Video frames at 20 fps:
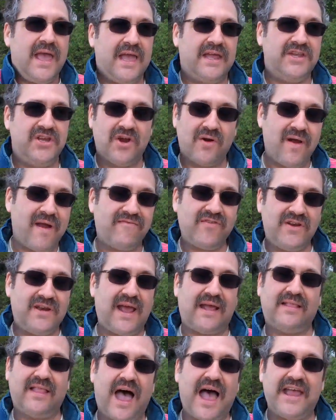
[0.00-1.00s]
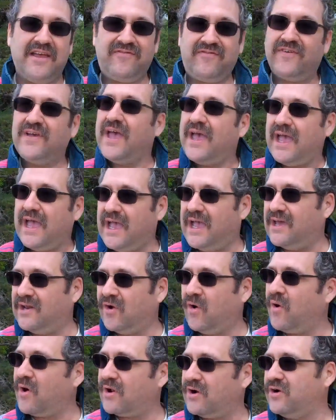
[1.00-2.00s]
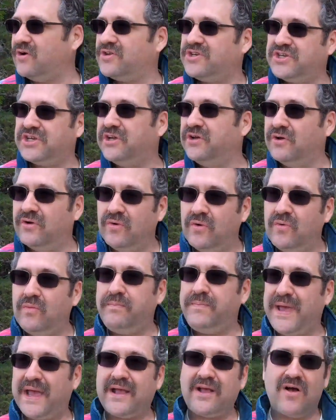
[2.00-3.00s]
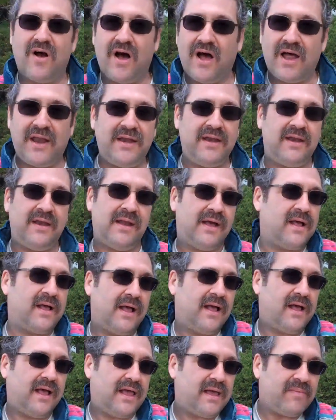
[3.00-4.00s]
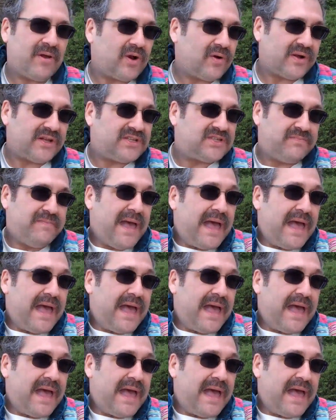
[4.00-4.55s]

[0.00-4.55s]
in your everyday life in order to pick on immigrants?